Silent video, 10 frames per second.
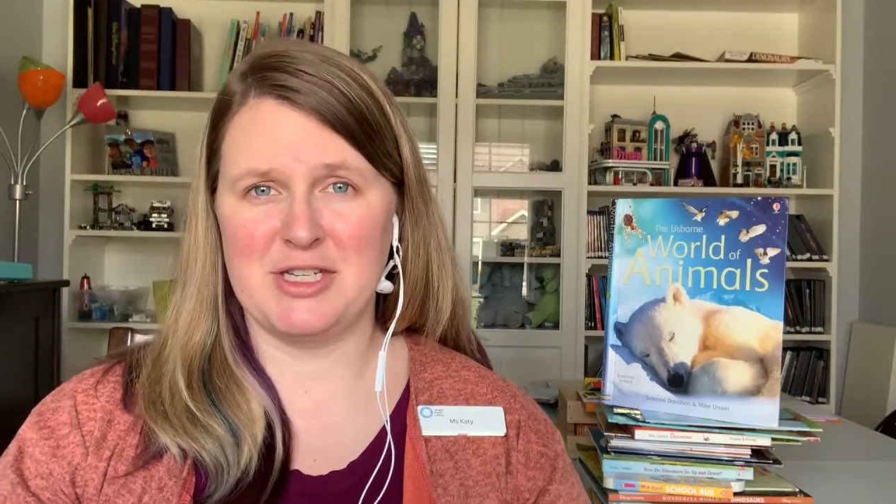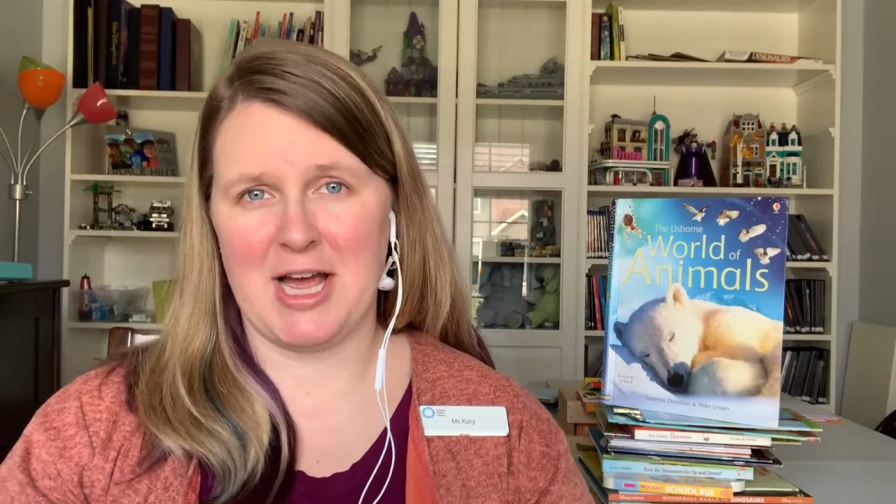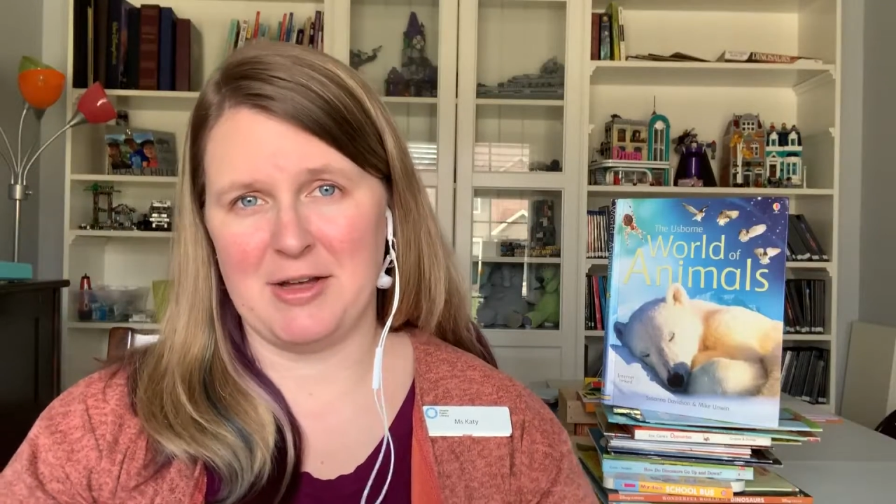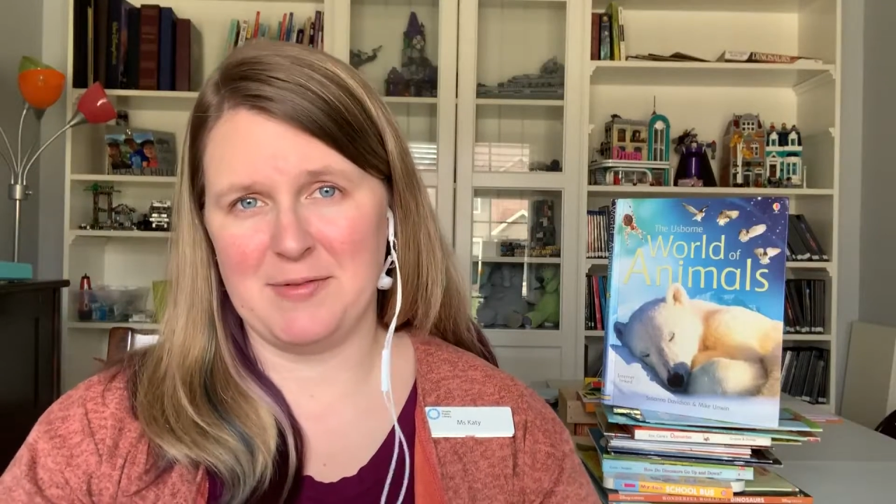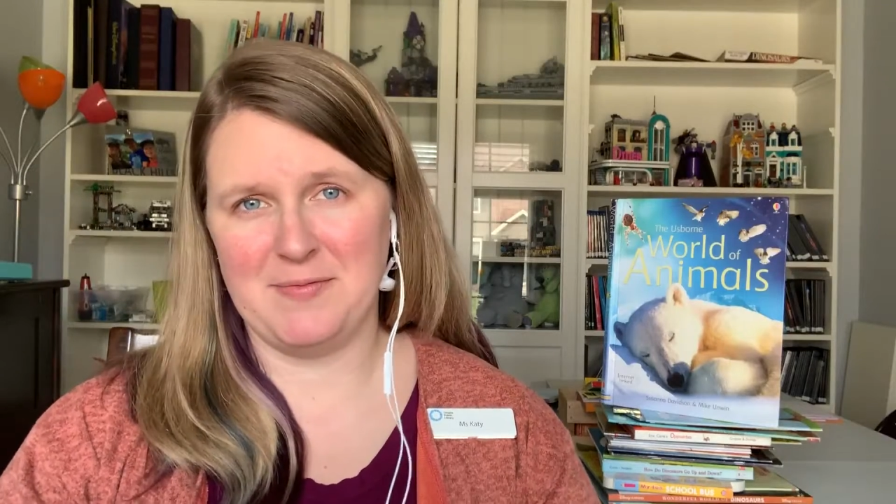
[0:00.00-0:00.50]

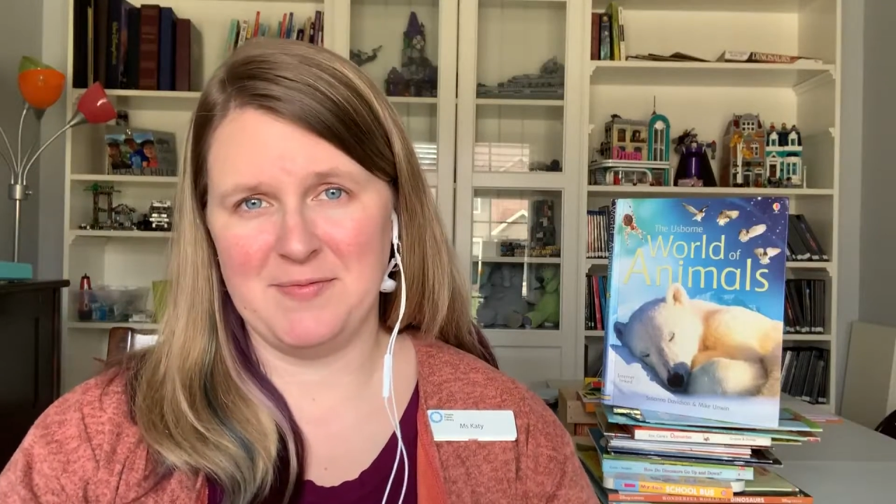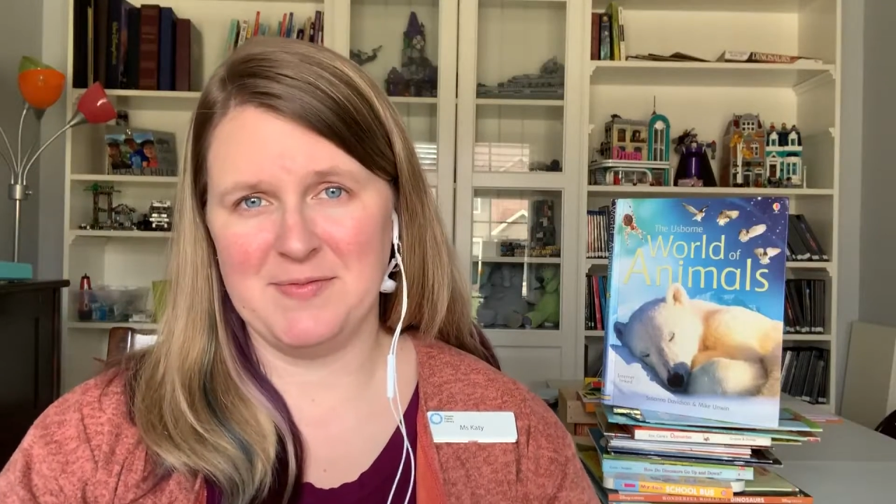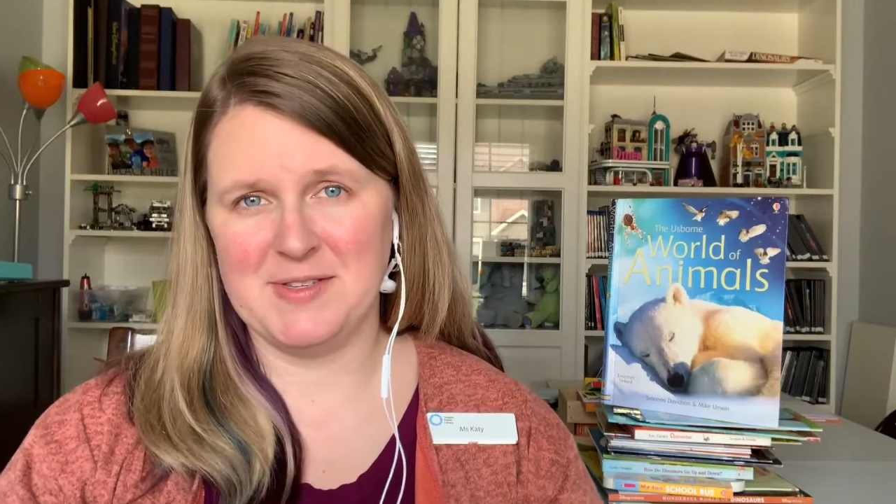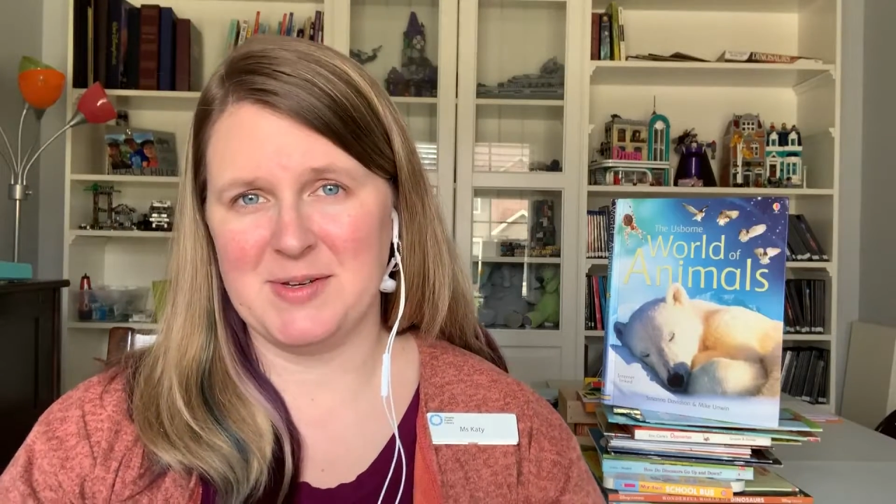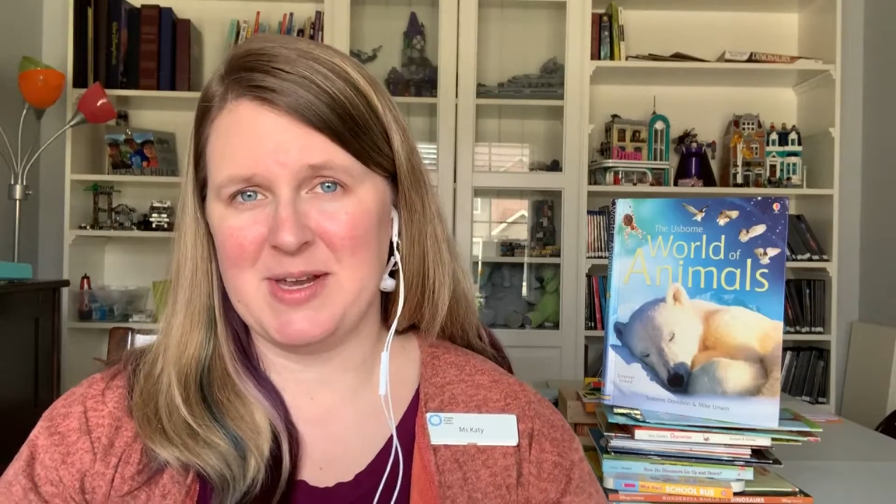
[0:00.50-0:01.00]
child.
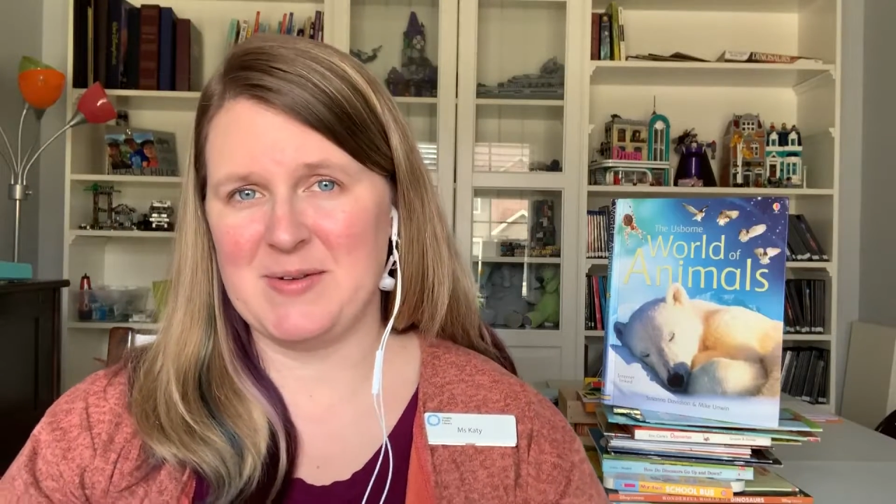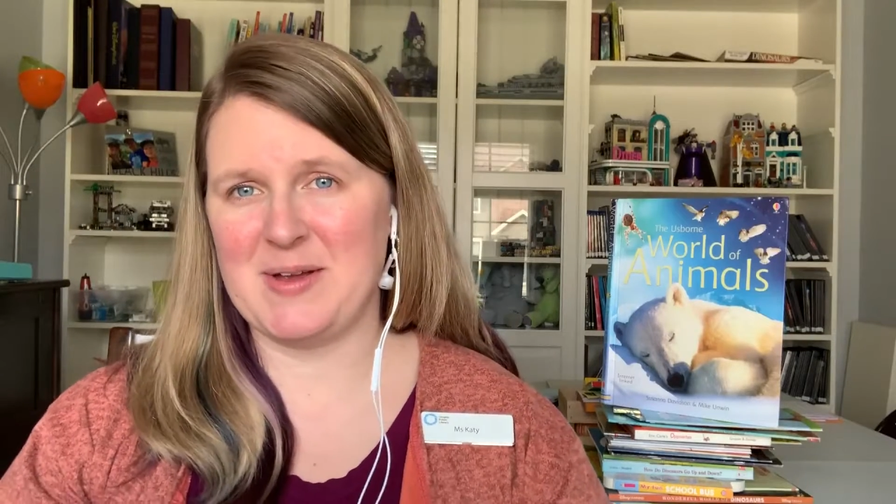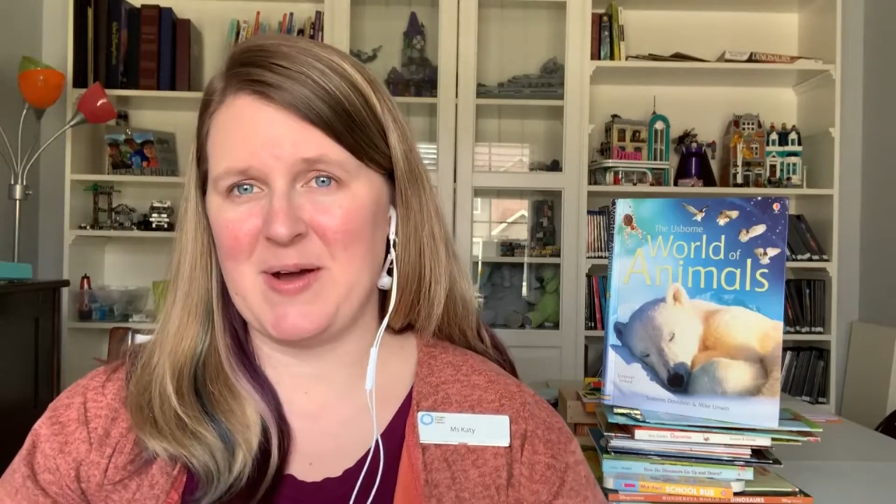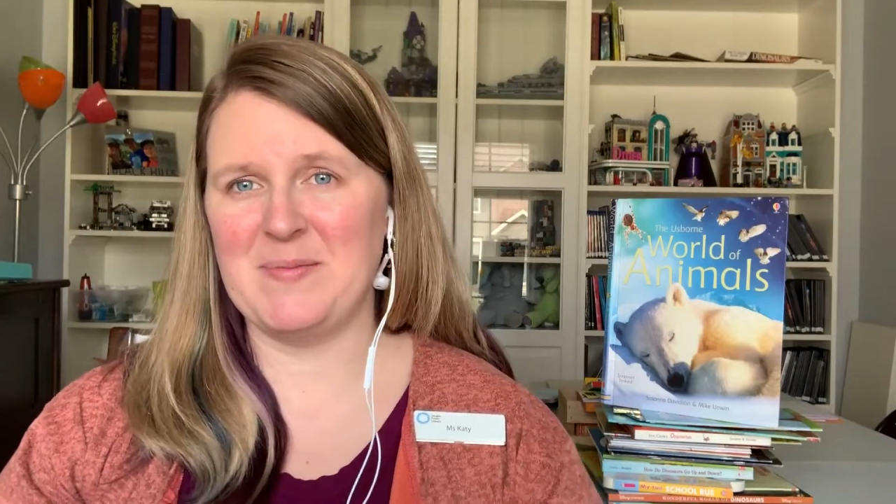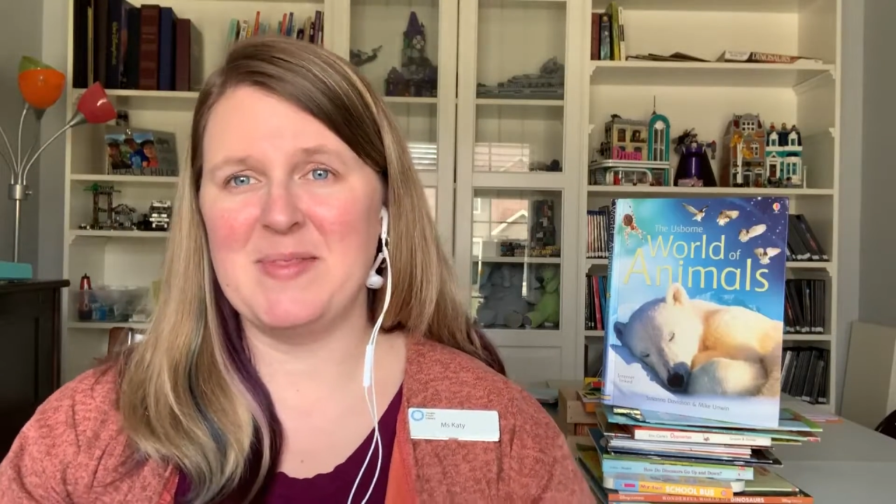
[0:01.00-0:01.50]
So here
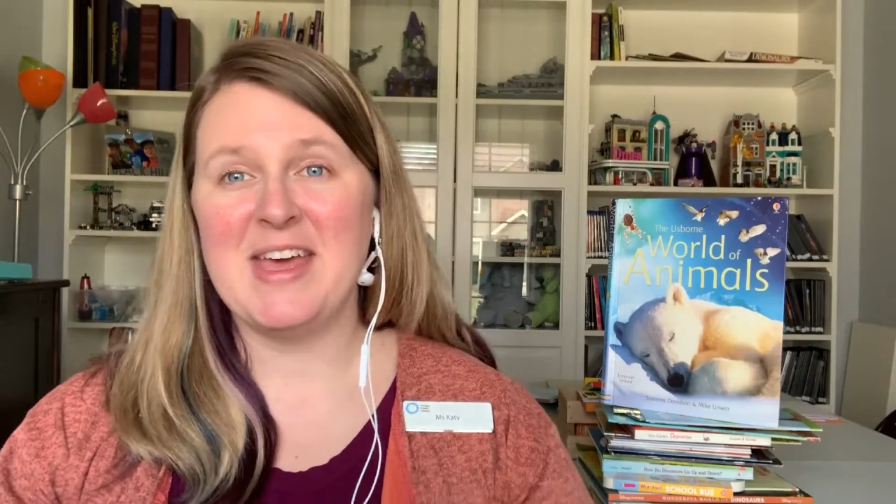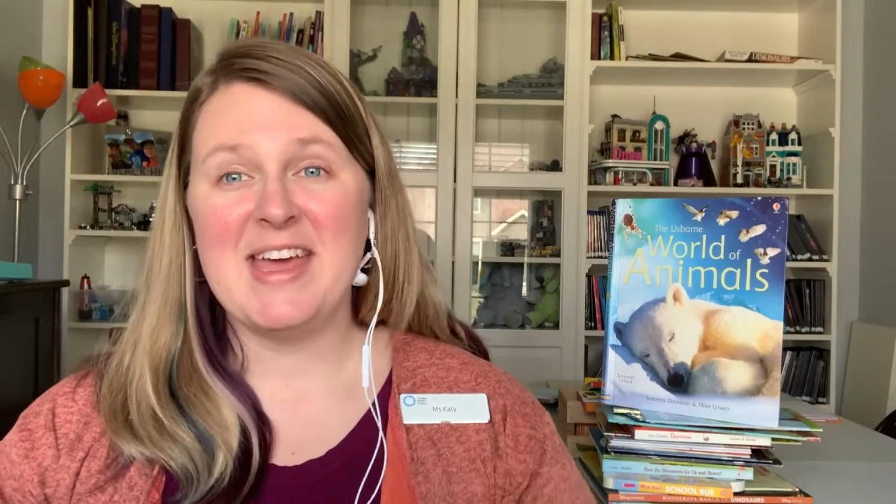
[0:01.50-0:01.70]
we go.